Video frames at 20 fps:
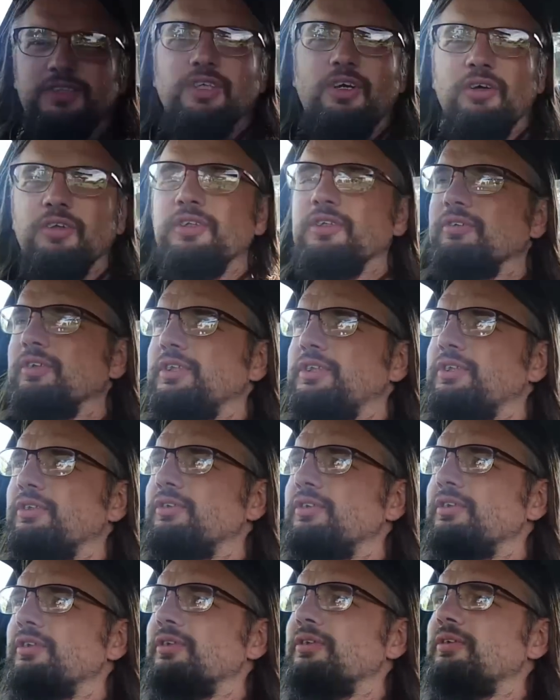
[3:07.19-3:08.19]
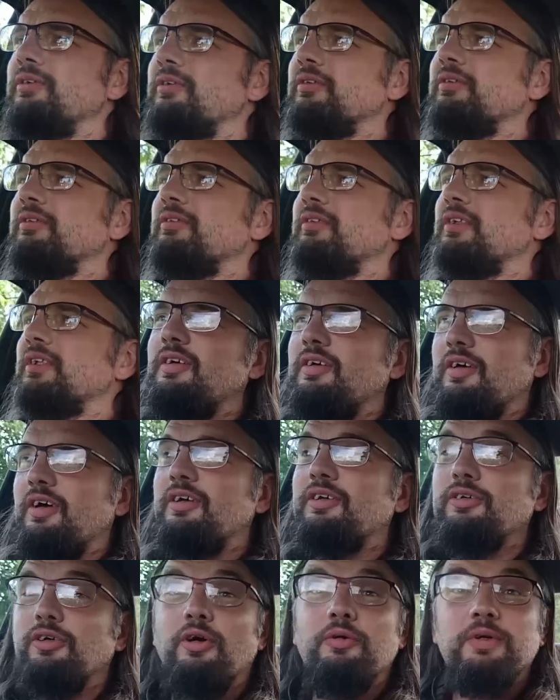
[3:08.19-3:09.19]
It's a Honda, it shouldn't do.
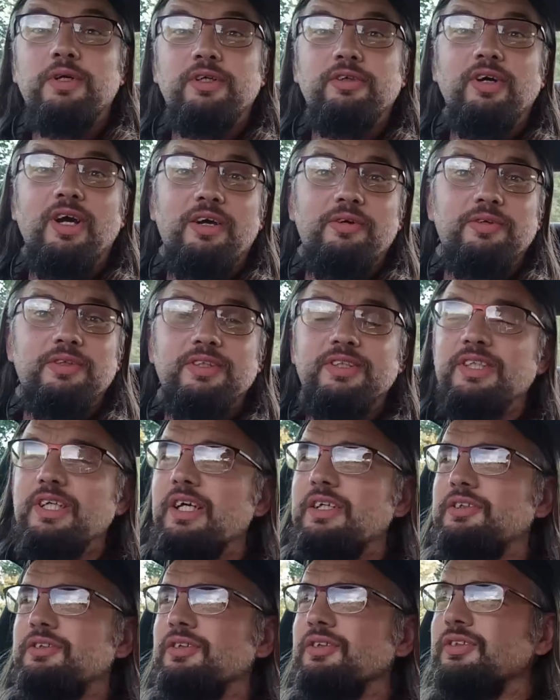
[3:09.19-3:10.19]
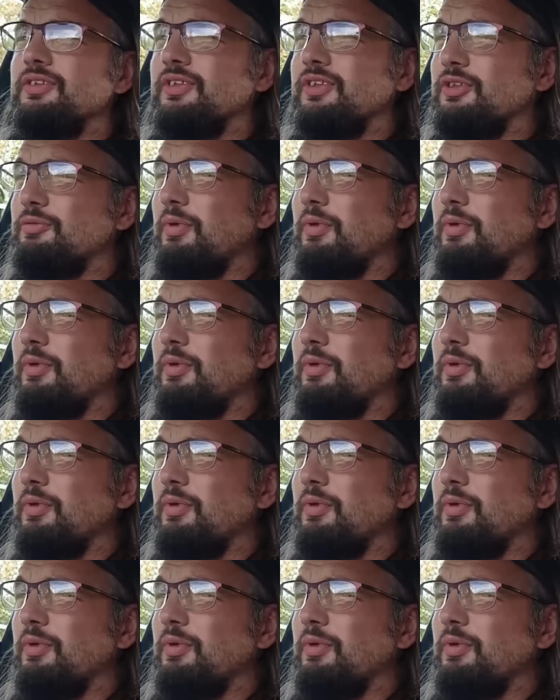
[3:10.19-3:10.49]
A growing crowd at the entrance